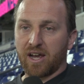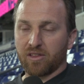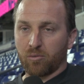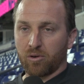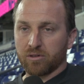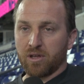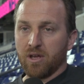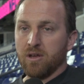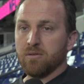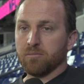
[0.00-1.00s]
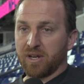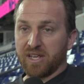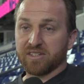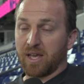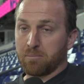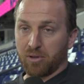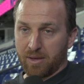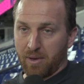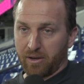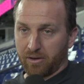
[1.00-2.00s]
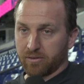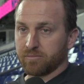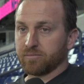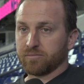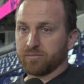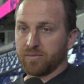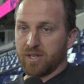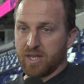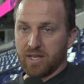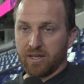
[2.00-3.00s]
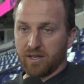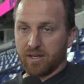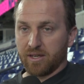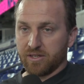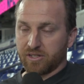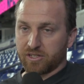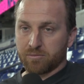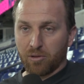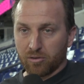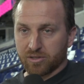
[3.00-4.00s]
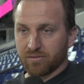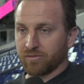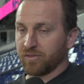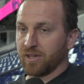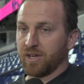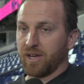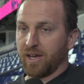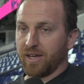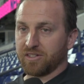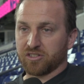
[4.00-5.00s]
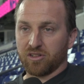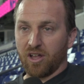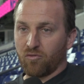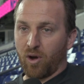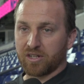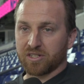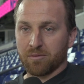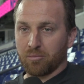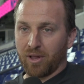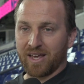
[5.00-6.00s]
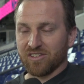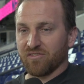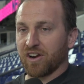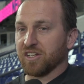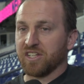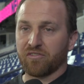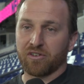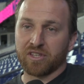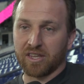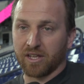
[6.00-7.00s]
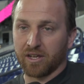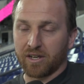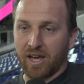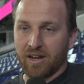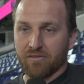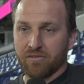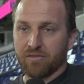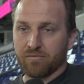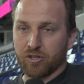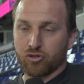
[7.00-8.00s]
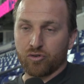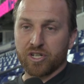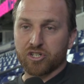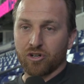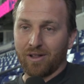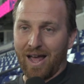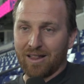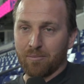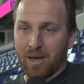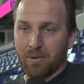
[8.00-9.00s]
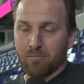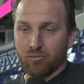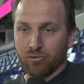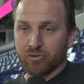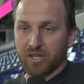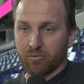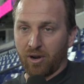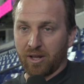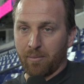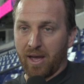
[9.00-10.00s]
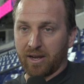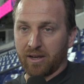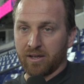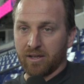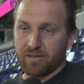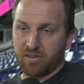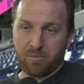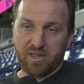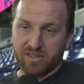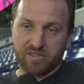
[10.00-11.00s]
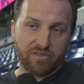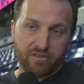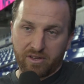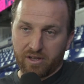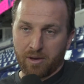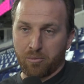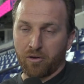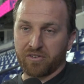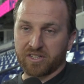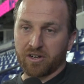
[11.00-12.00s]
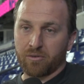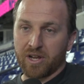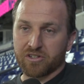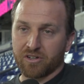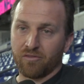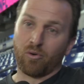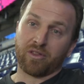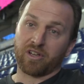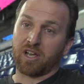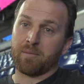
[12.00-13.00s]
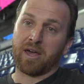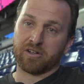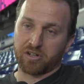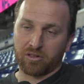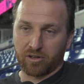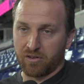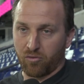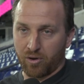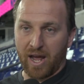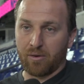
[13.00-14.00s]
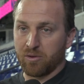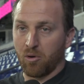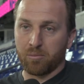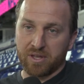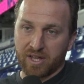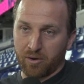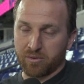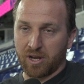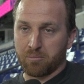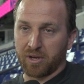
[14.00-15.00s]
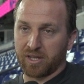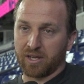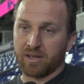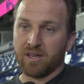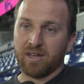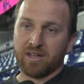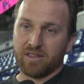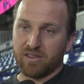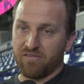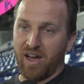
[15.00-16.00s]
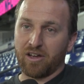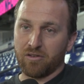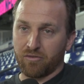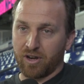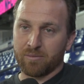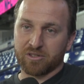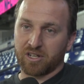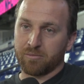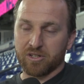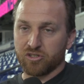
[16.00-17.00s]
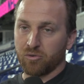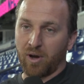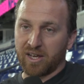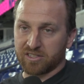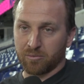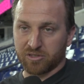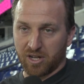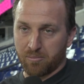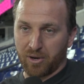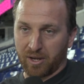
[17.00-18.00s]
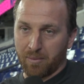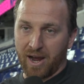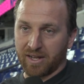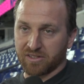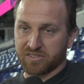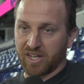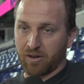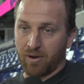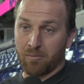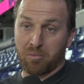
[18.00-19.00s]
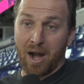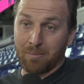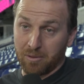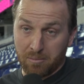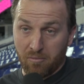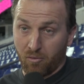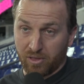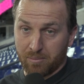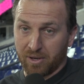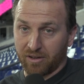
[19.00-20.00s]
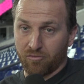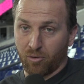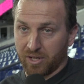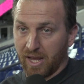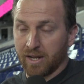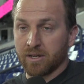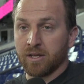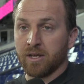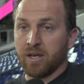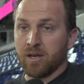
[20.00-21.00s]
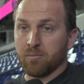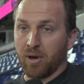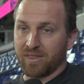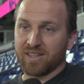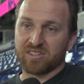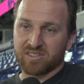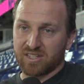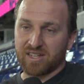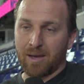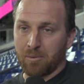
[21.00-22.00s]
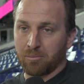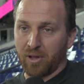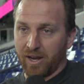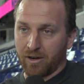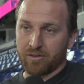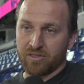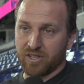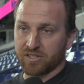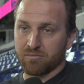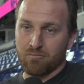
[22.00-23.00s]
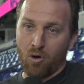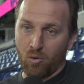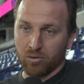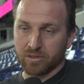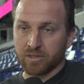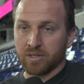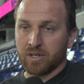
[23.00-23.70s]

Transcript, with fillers: guy in the world, but he is a playmaker. He he's explosive. Just love watching him play. He's very different than the kind of the traditional Alabama bruising running back. To me, this is a perfect iteration of what the Commanders are looking for. Now he won't be there when they're picking. The value for him is going to be too high. Someone's going to pick him high in the second round, probably before they pick at 48. But this is the type of player, this mold.